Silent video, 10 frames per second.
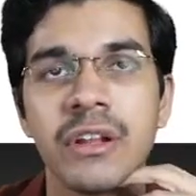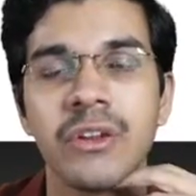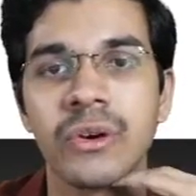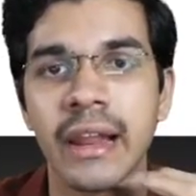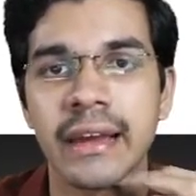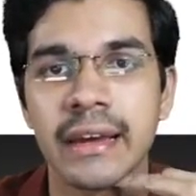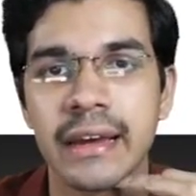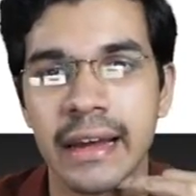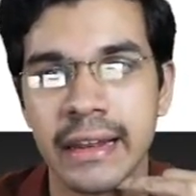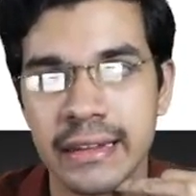will look like
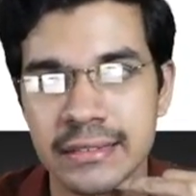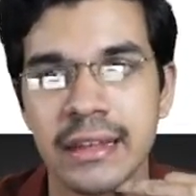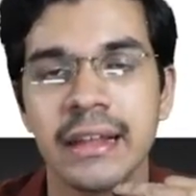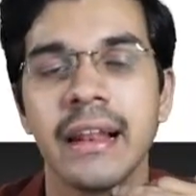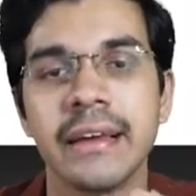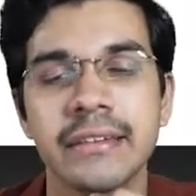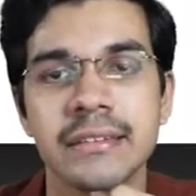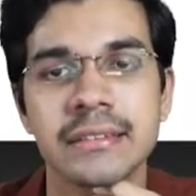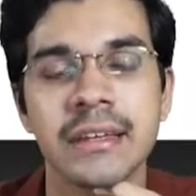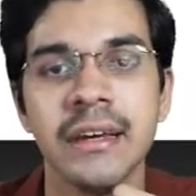a list like
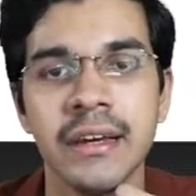this.